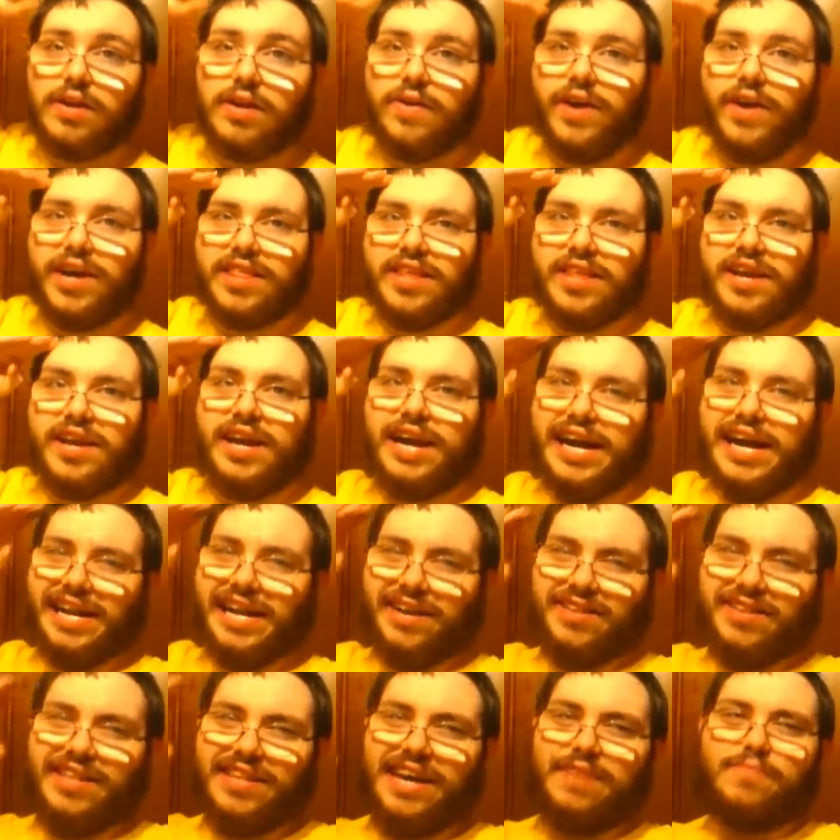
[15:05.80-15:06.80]
I
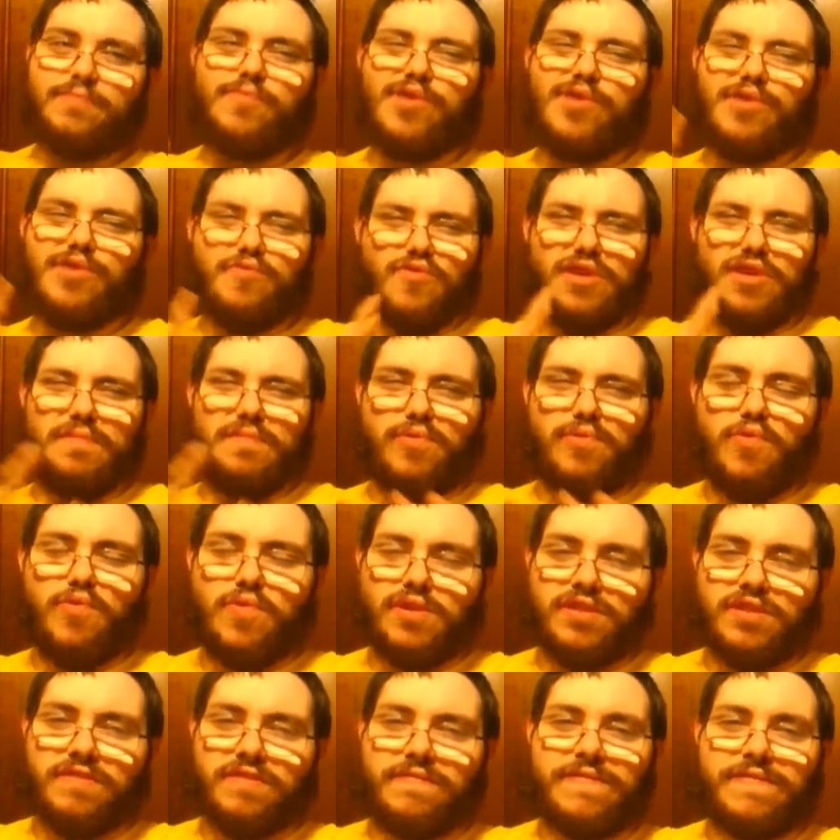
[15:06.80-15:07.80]
know that wasn't really
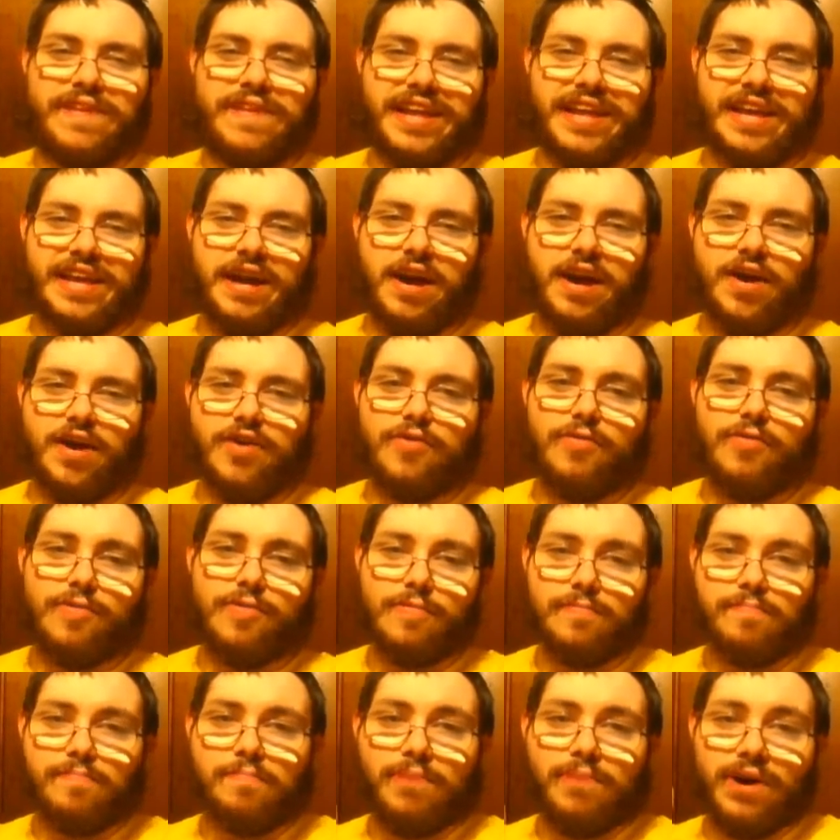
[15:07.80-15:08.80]
important to the video,
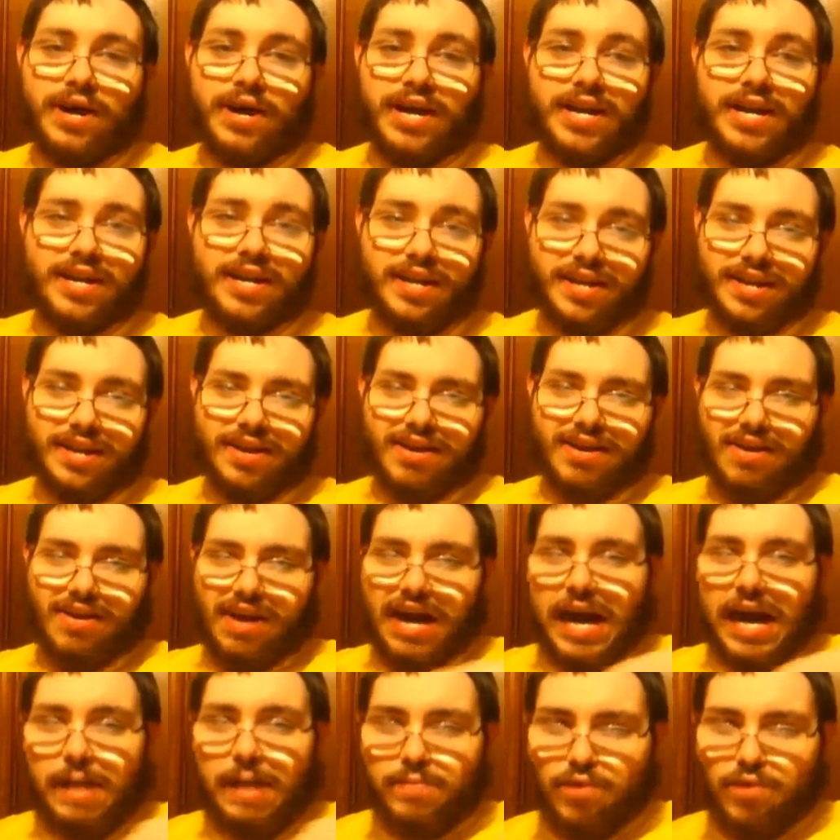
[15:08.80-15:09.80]
but
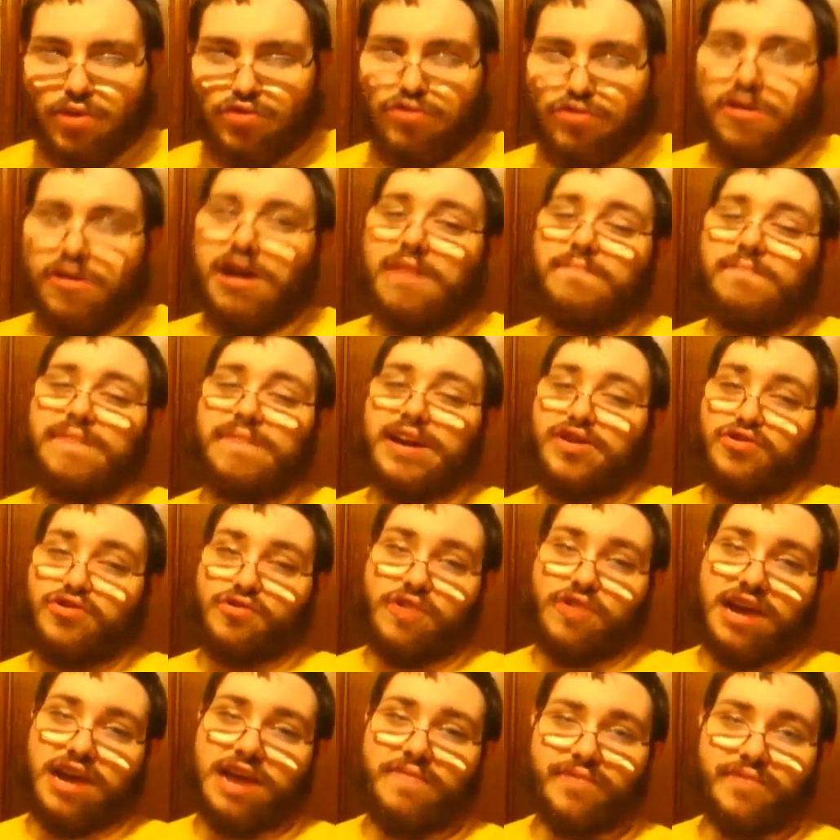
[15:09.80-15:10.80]
I'm just trying to make
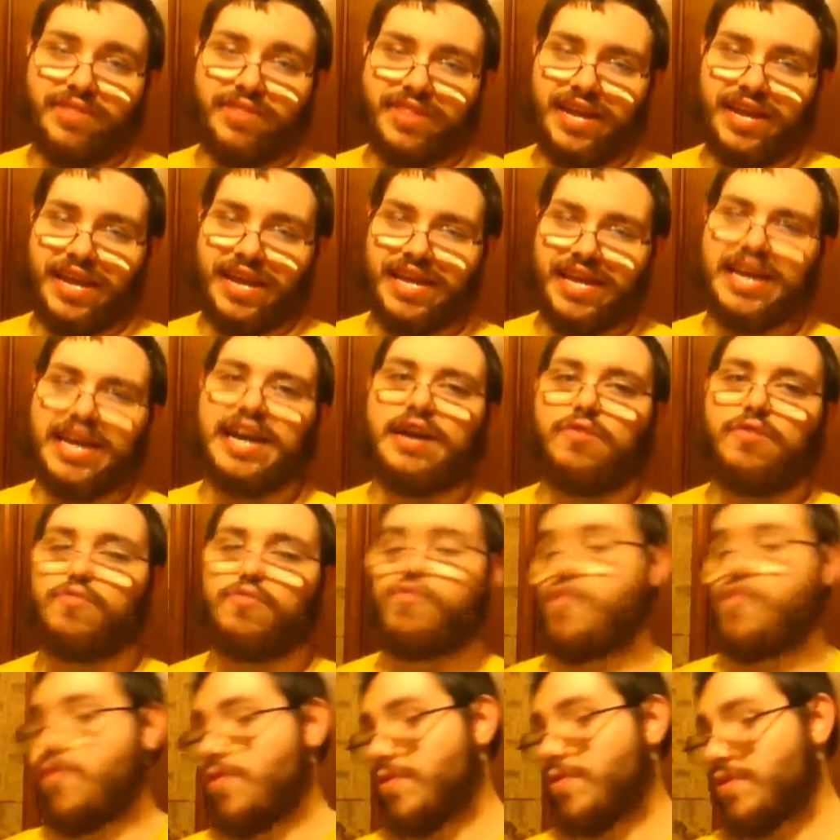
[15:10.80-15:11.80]
sure everything kind
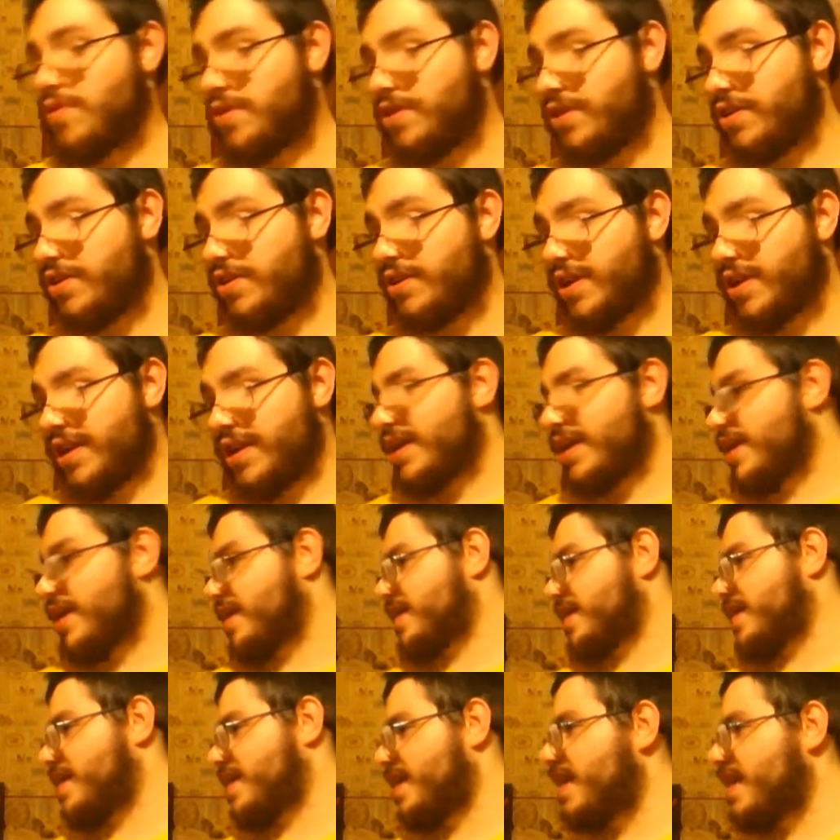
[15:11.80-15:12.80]
of works good.
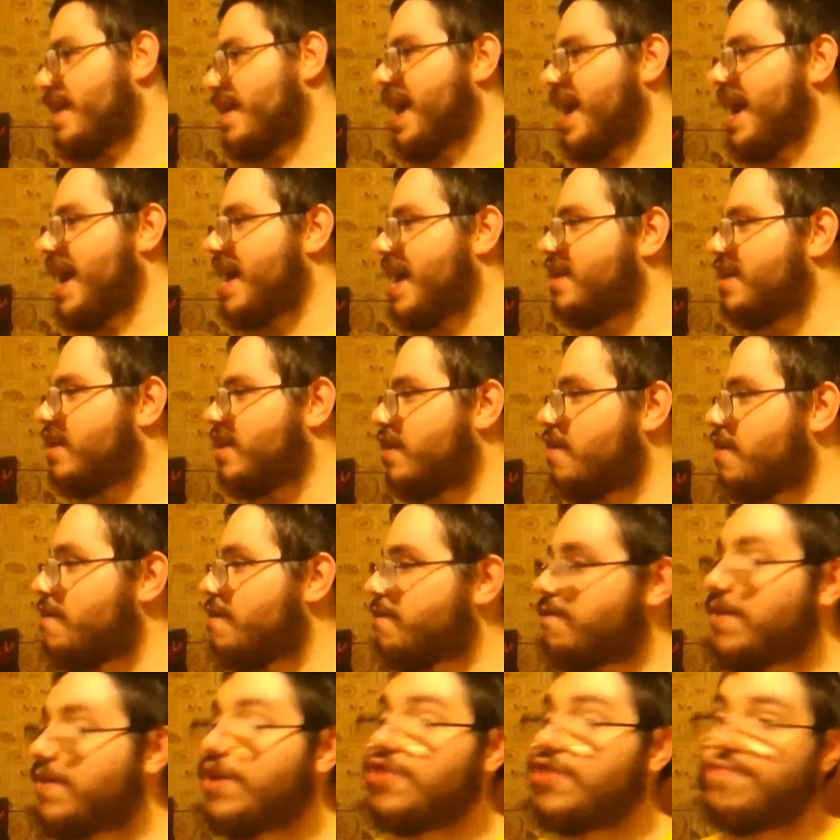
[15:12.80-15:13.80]
Because it said add new
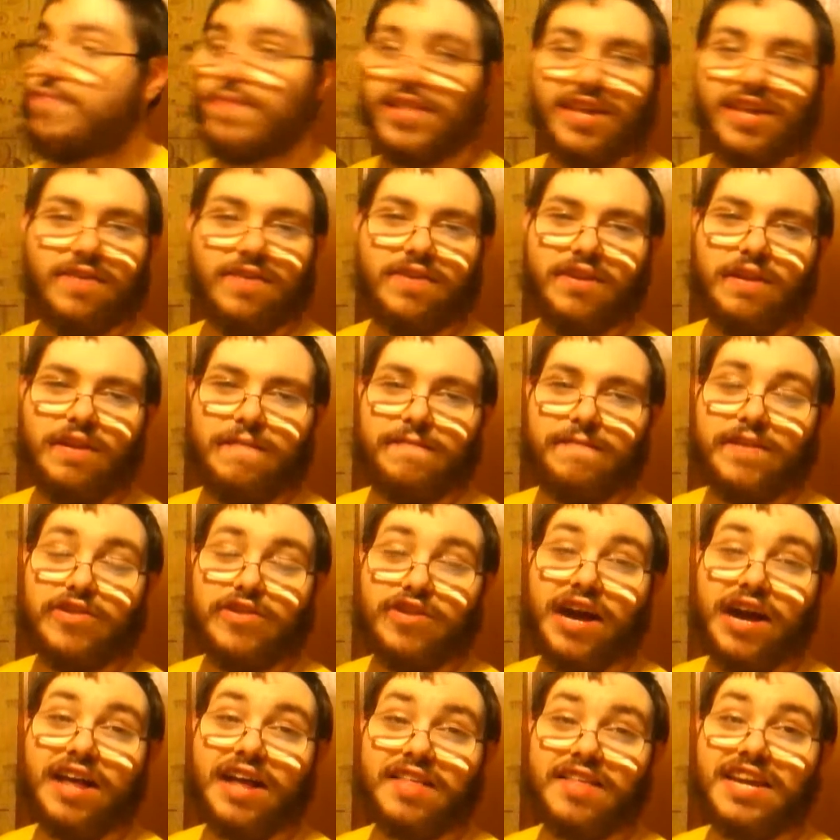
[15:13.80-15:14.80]
fish, but the only new
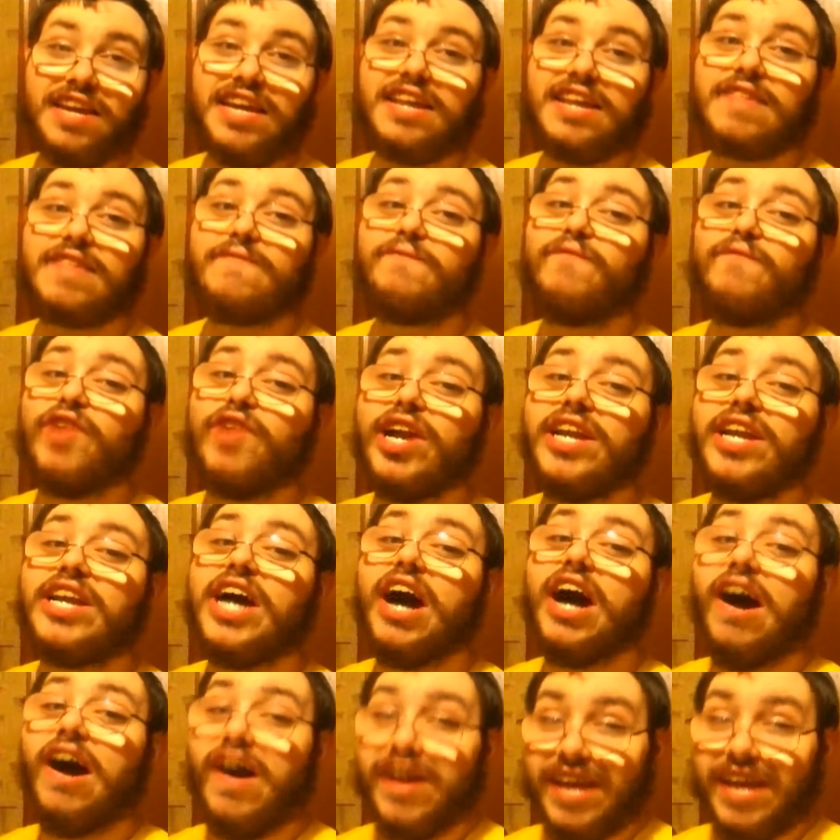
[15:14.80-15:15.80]
fish I see is freaking
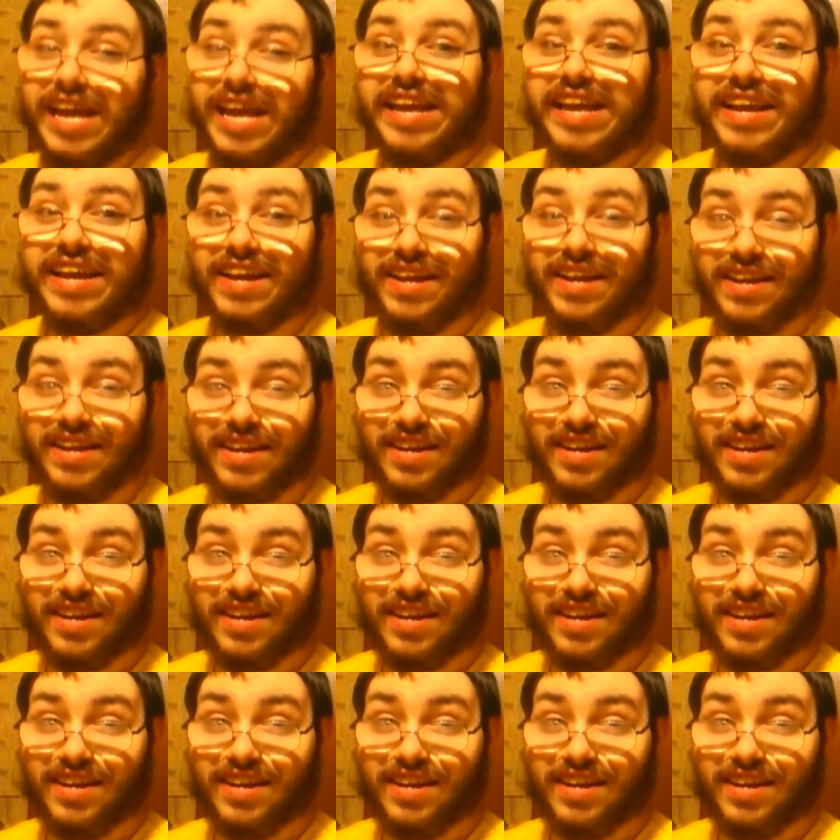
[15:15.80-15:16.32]
Huggy.